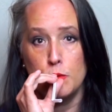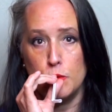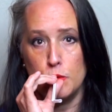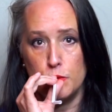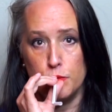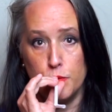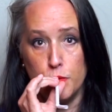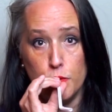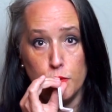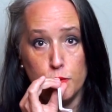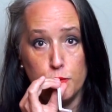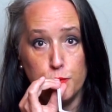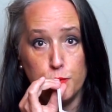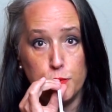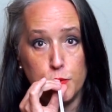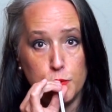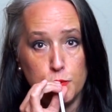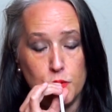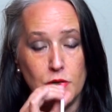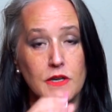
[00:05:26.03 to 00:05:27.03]
And
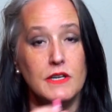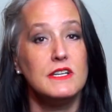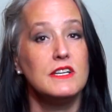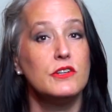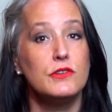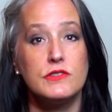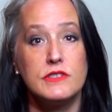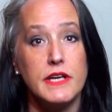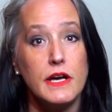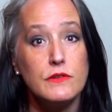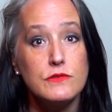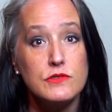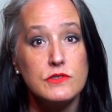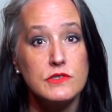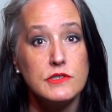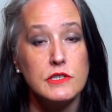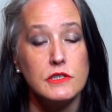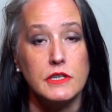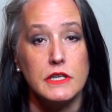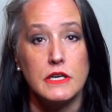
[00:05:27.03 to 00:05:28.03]
then, you know, it sounds
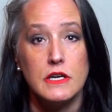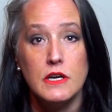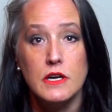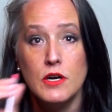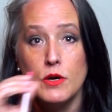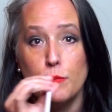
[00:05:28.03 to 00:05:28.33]
silly,